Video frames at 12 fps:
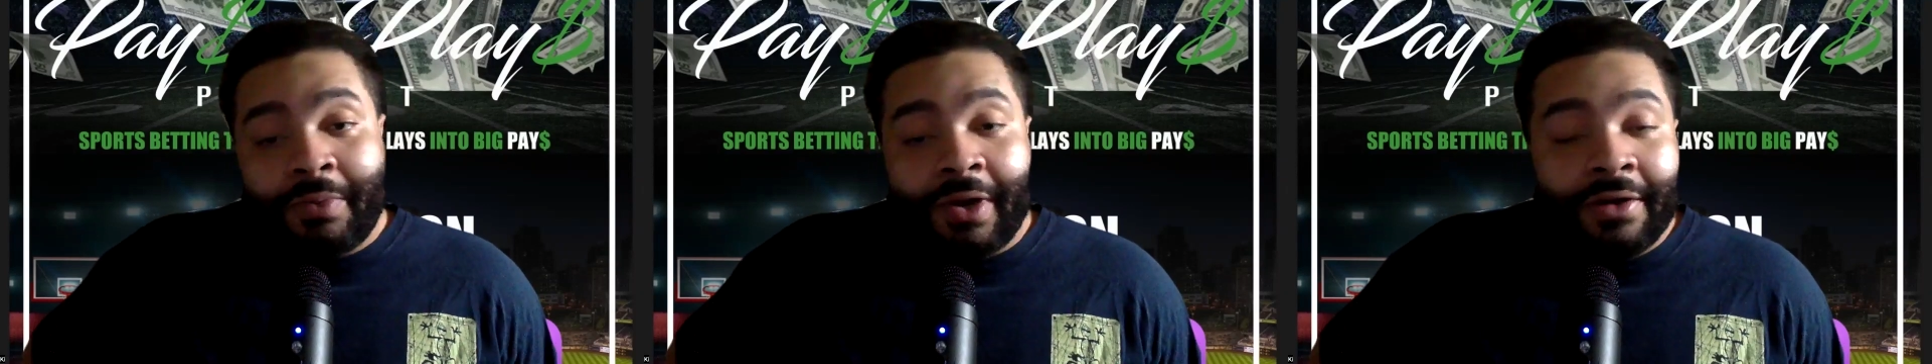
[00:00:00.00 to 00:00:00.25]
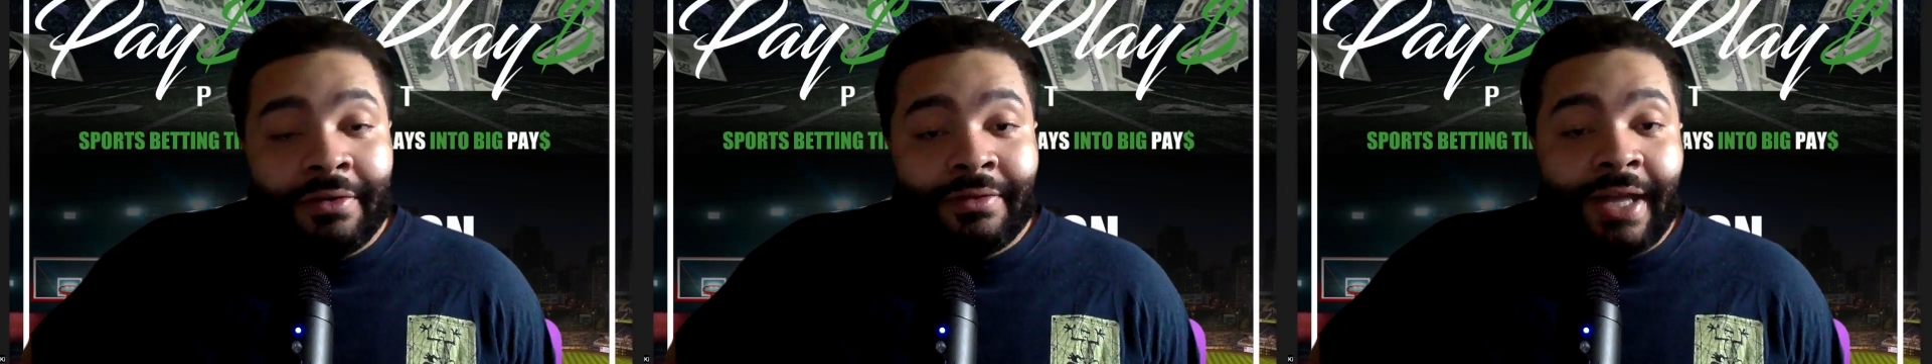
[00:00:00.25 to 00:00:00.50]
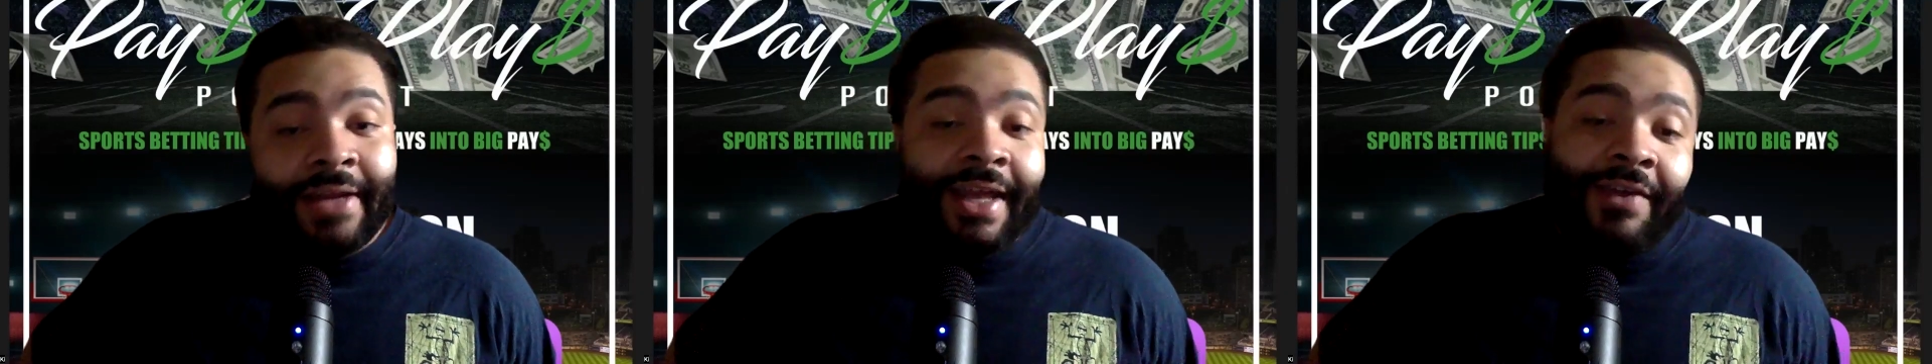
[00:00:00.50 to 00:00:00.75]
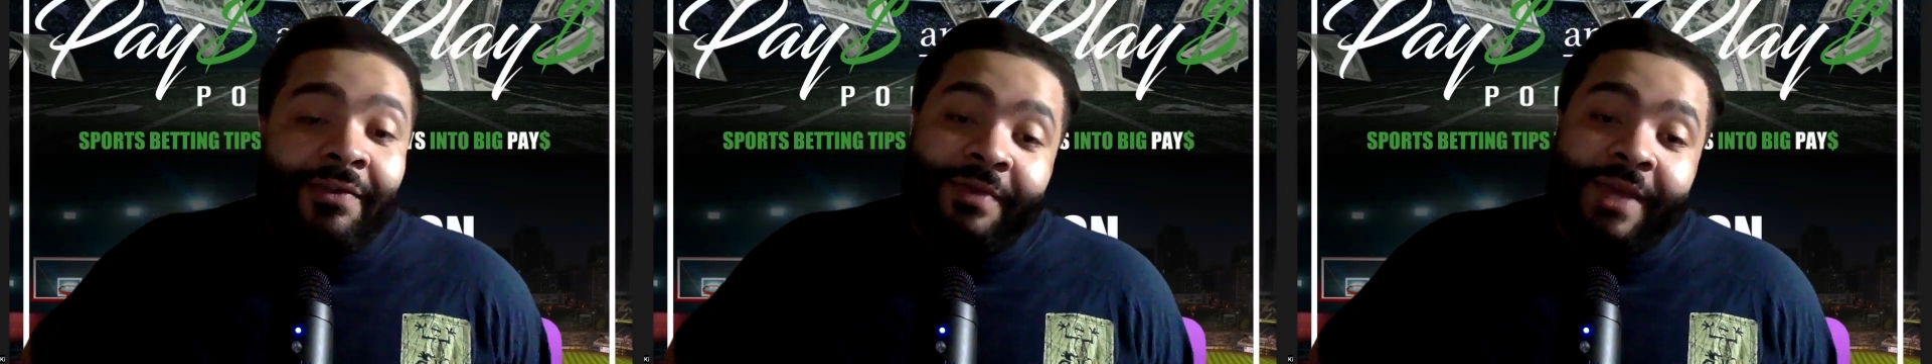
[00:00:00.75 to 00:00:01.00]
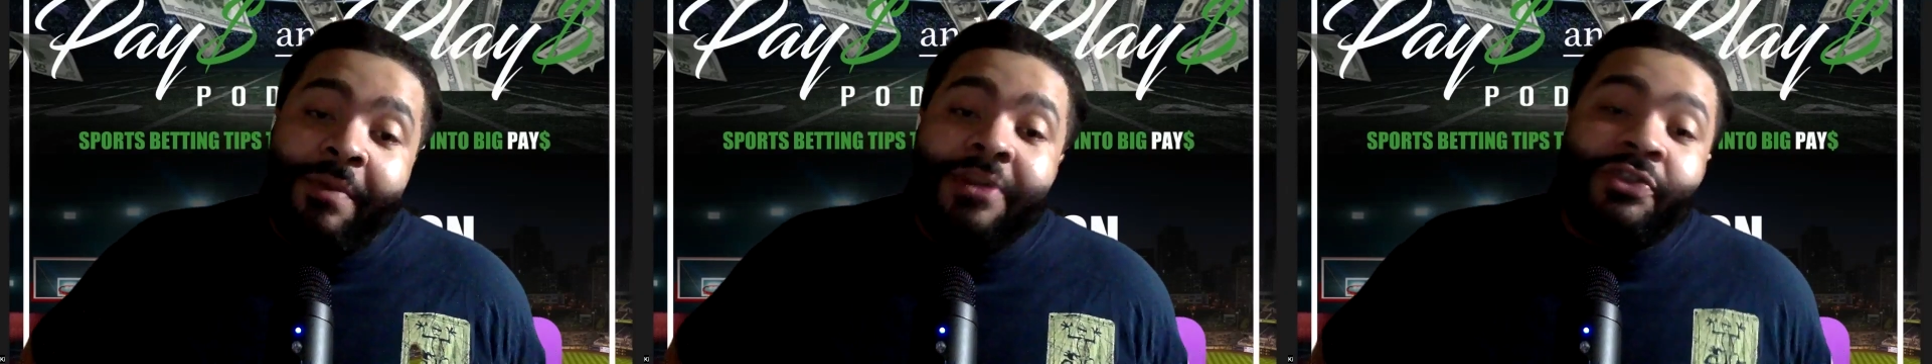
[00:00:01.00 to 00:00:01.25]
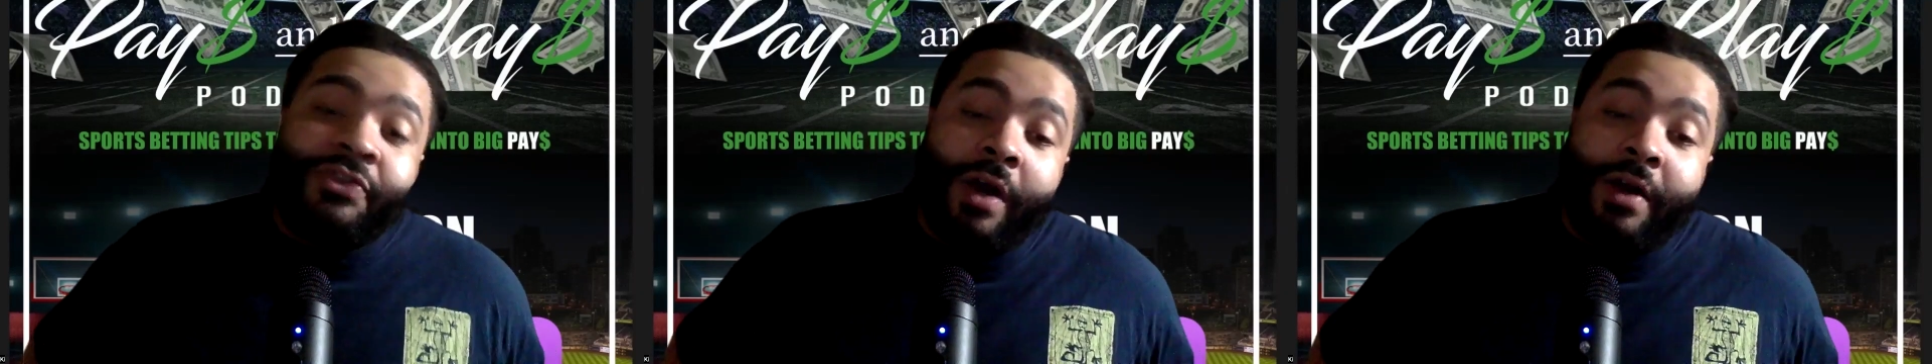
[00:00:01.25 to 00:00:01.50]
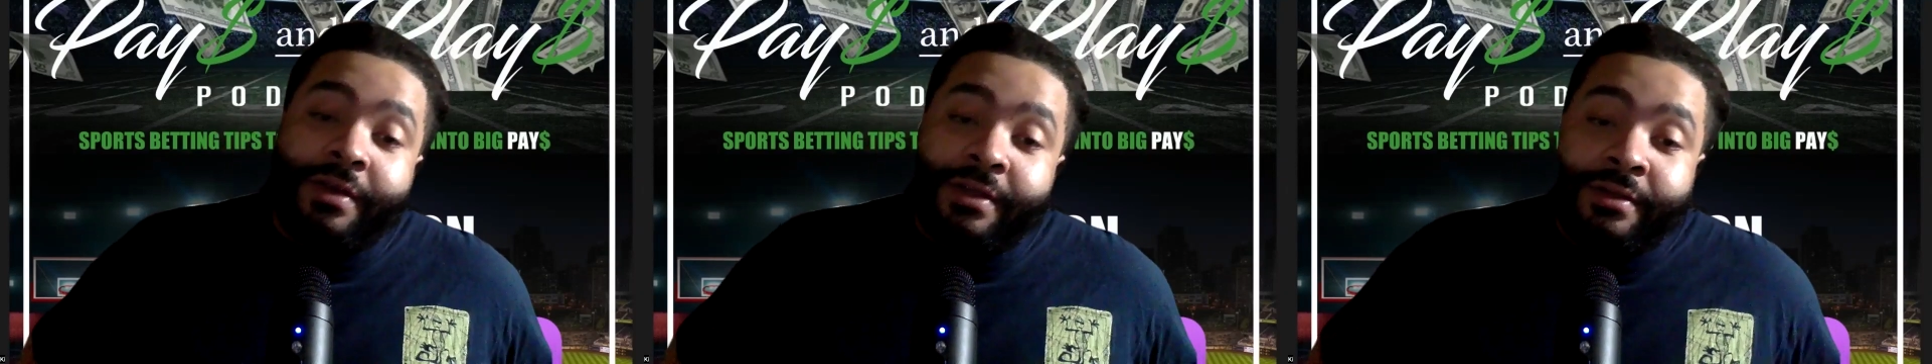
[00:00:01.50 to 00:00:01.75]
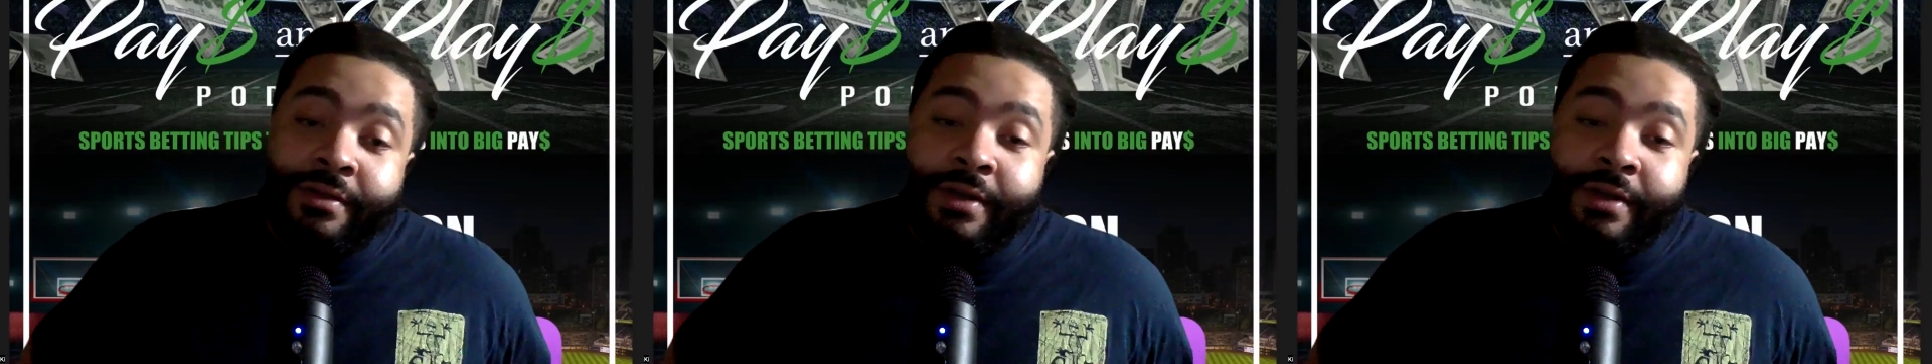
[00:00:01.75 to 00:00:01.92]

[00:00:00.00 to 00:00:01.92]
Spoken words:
bro. They've been struggling.